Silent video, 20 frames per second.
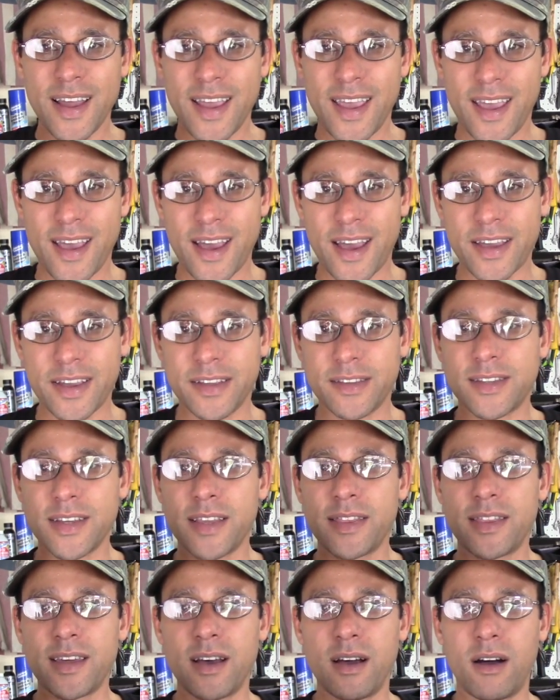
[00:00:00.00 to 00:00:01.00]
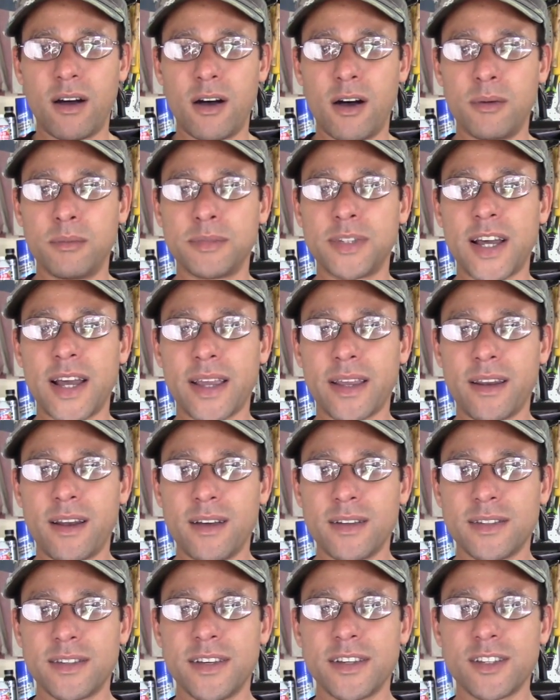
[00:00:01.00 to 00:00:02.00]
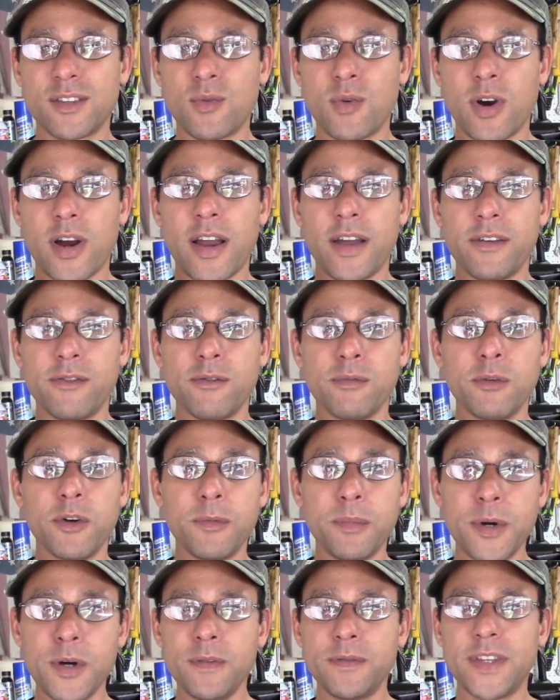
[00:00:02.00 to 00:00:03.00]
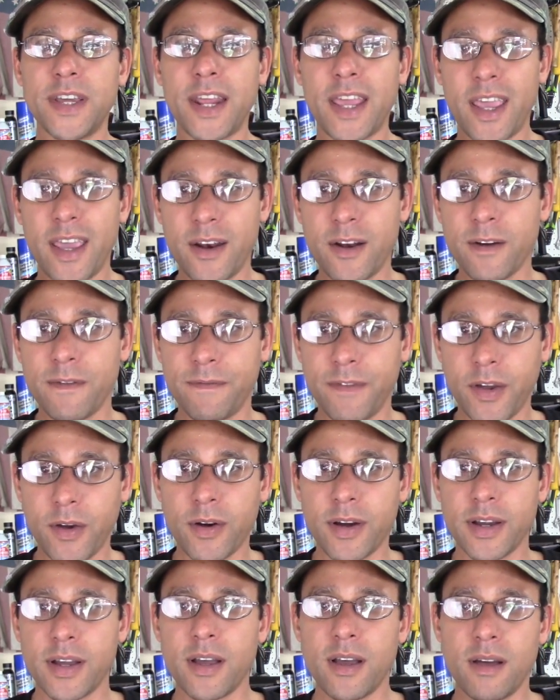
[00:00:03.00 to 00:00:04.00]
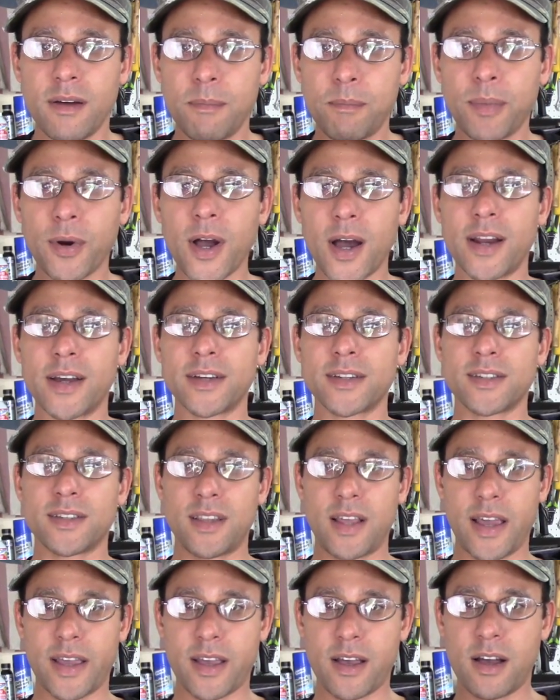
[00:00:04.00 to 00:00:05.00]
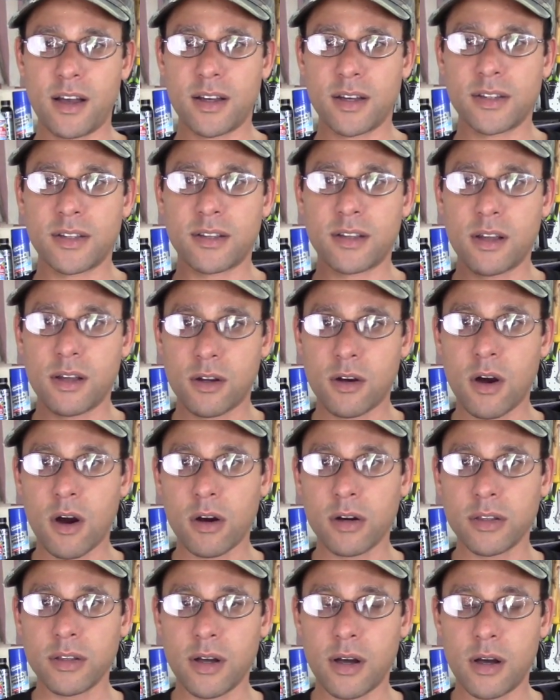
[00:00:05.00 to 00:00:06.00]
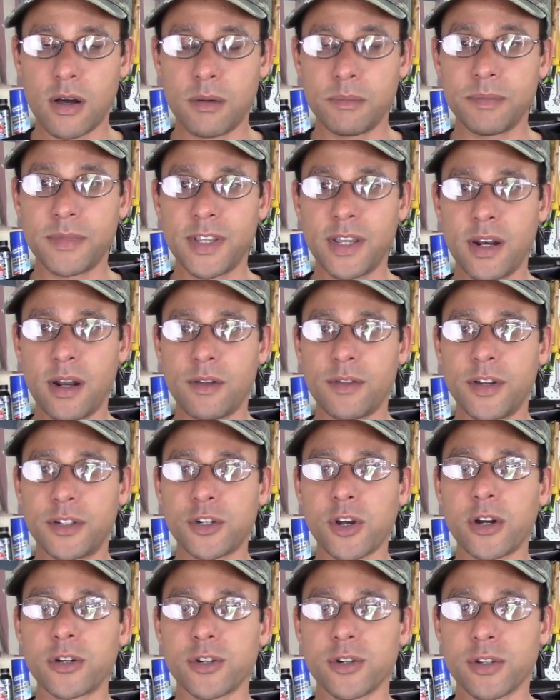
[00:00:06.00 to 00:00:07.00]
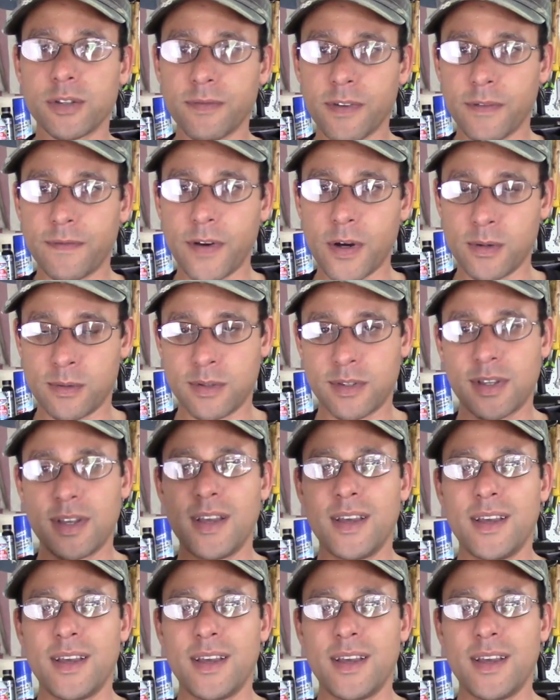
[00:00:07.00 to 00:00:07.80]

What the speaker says: I did the diagnostics where I removed any interfering products like the chargers for phones.